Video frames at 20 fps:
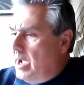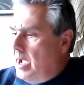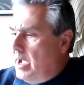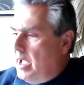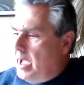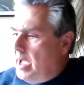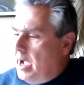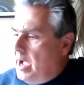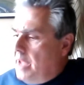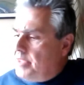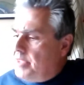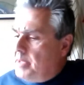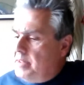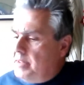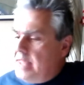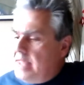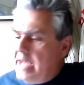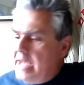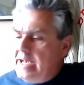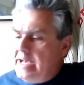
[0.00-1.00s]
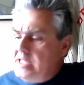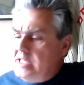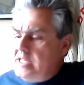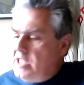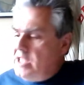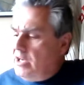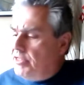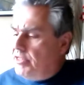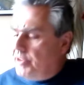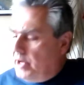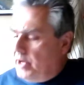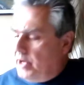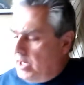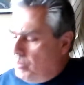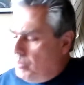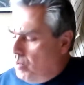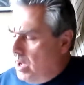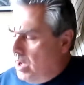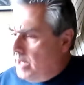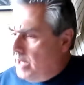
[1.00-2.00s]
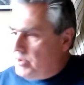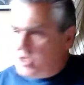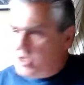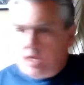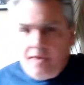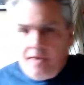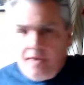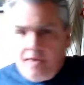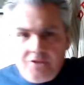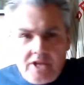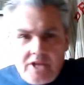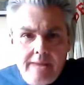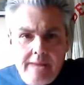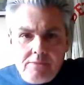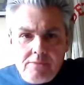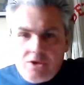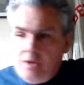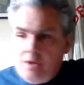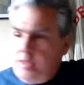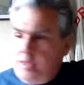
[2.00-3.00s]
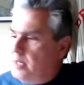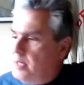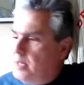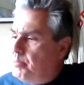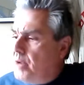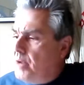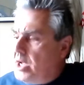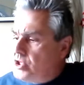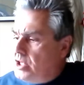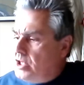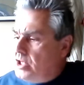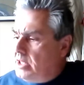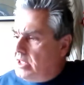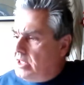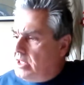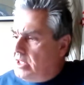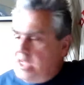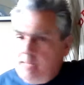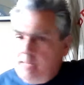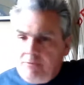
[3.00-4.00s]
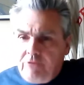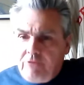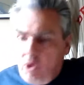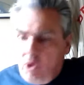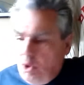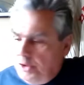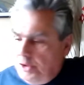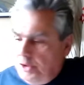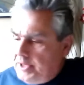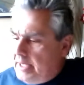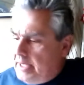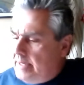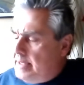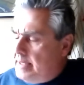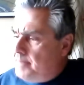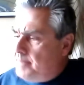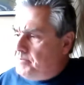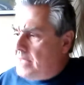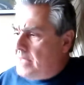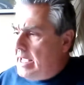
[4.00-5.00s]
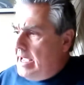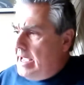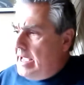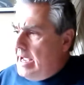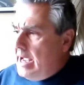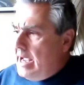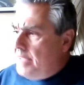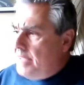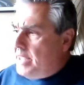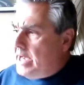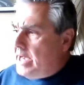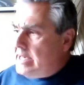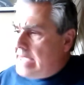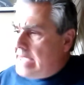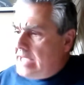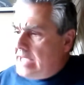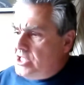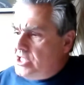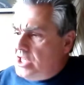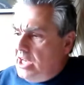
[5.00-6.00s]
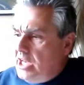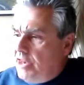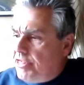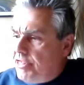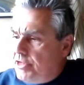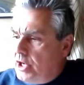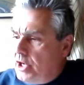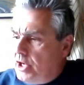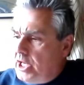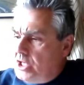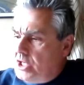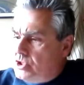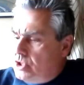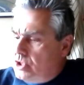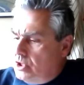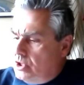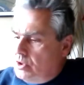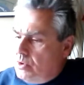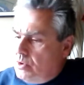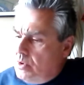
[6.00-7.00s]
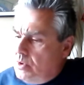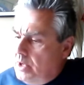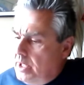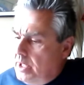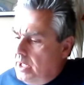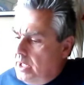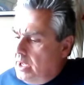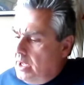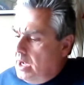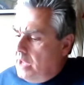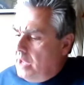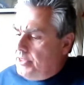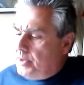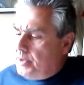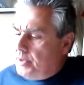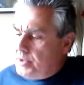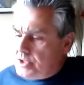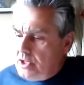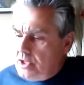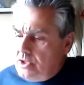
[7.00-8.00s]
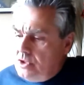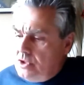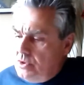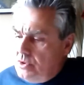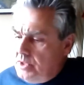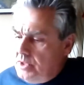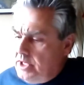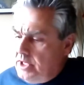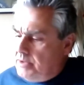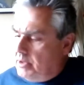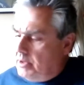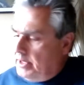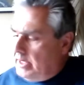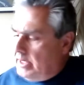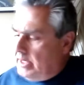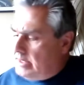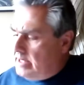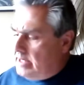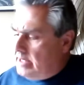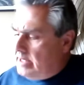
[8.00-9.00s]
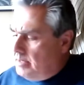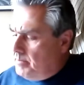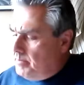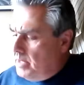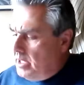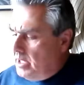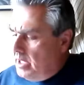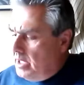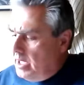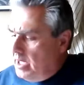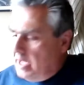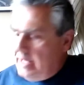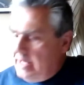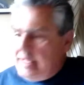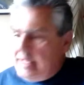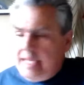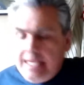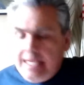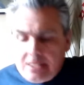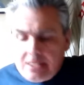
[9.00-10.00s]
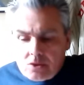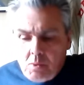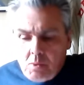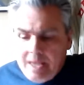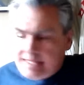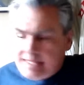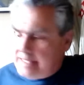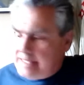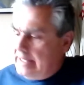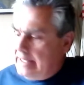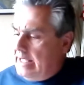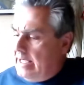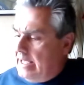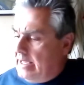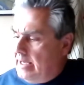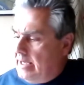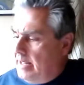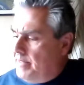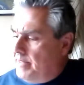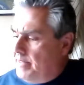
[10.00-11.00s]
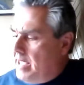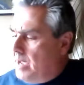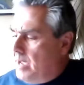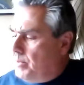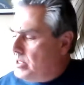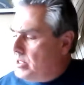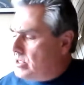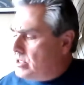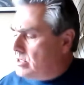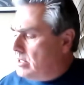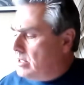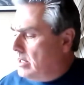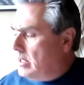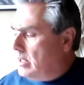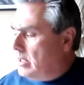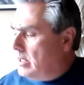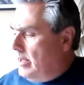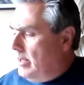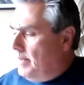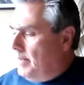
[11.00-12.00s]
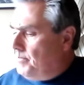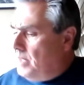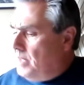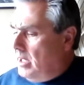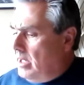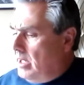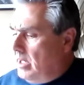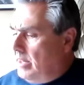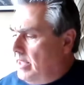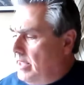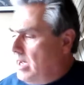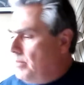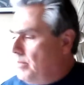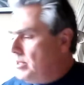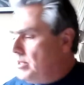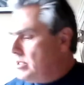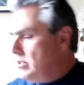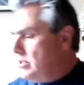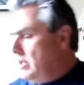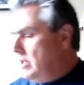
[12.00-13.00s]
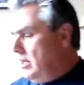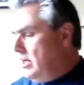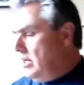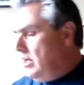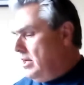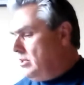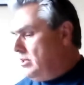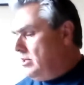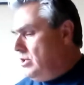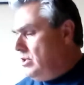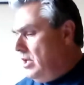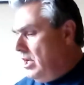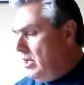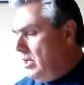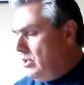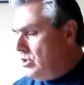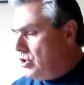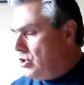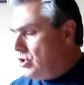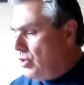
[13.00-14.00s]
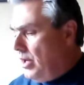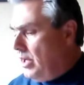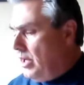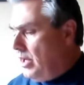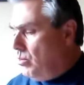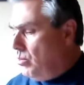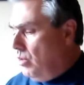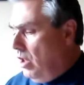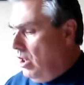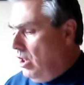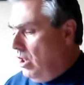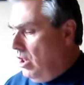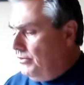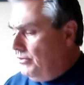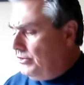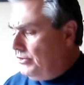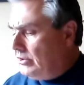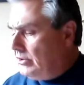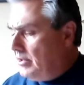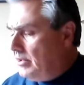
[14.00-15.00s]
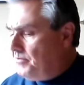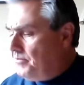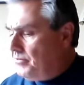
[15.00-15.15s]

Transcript: Then in 1931, it was tough times during the Depression. The team folded. And then in 1932, there was a new Negro League team in the East-West League, and that was the Detroit Wolves.